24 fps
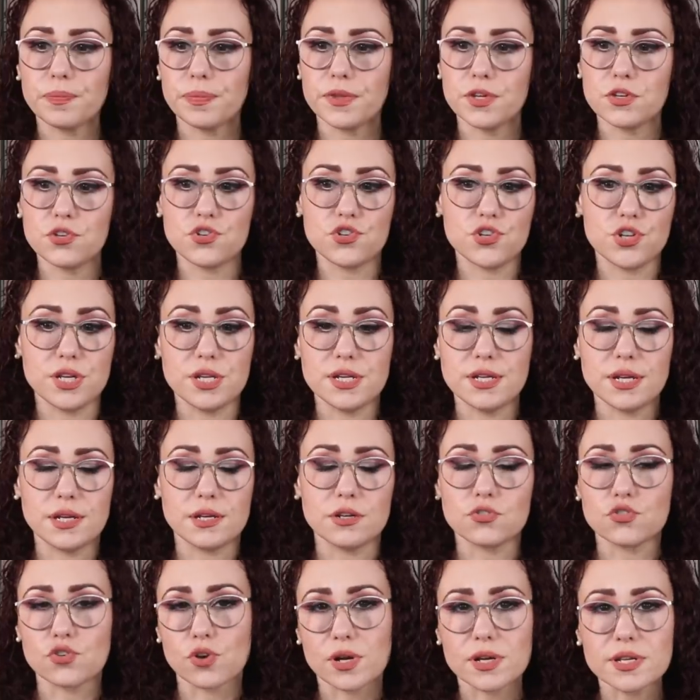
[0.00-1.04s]
She didn't
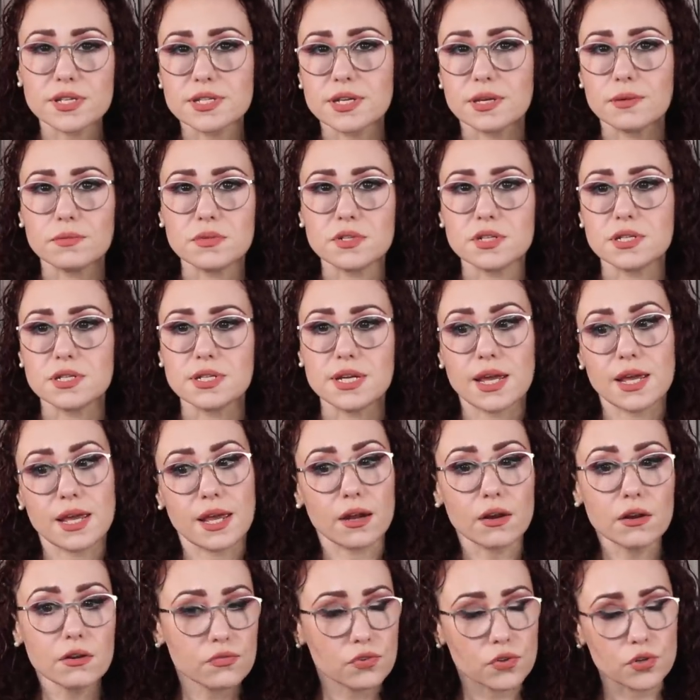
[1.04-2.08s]
trust him to take
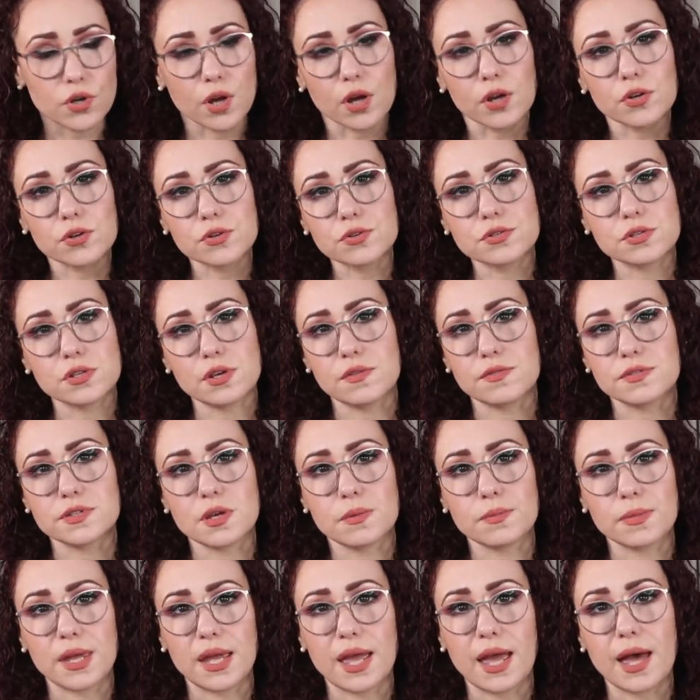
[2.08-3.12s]
care of her daughters if
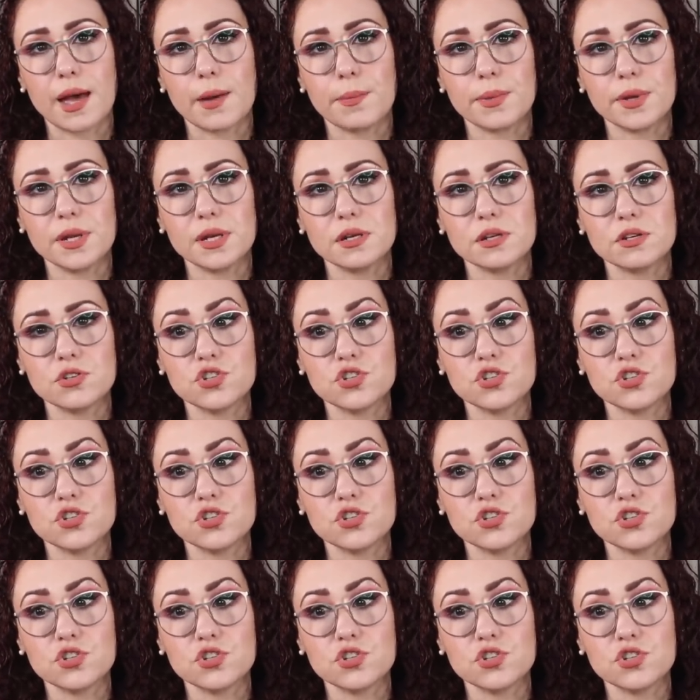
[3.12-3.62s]
something happened.